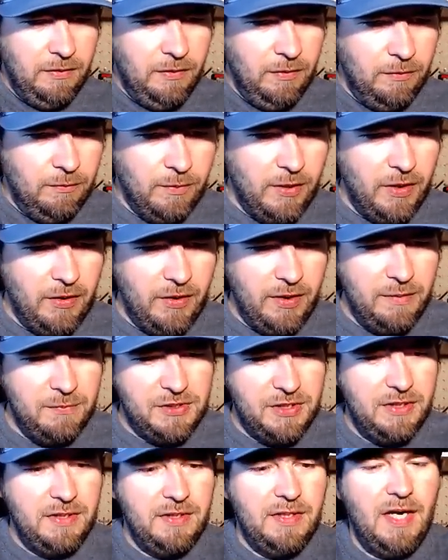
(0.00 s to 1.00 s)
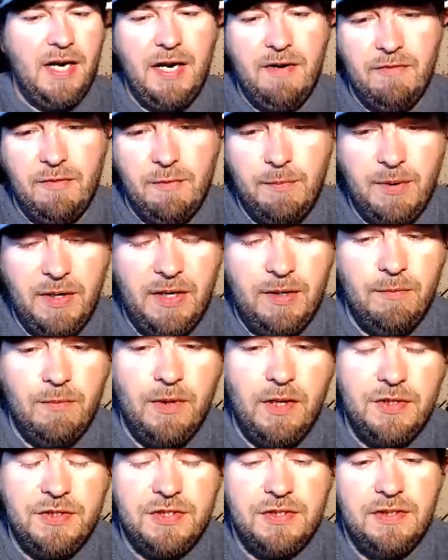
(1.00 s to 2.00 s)
Well, MG, not everybody
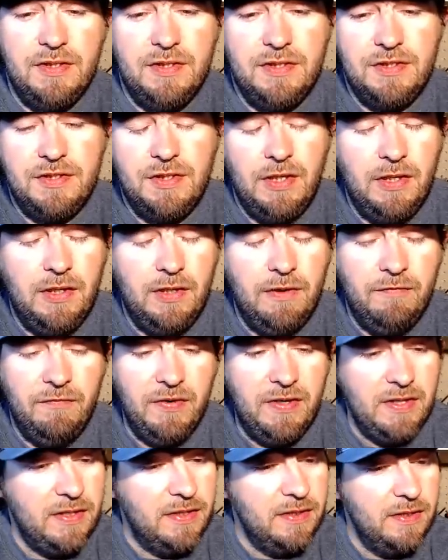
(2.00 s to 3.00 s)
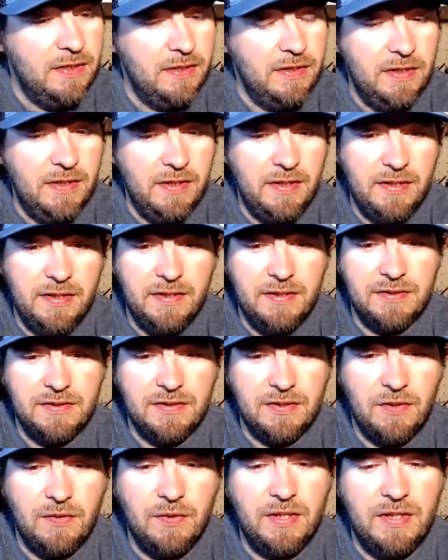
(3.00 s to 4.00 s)
watching this feed is
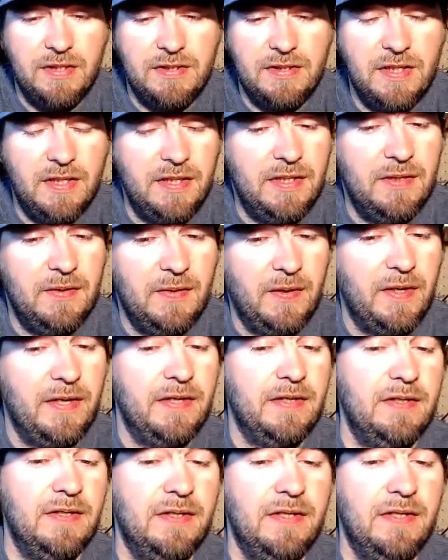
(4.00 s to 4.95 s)
on Kentucky Lake.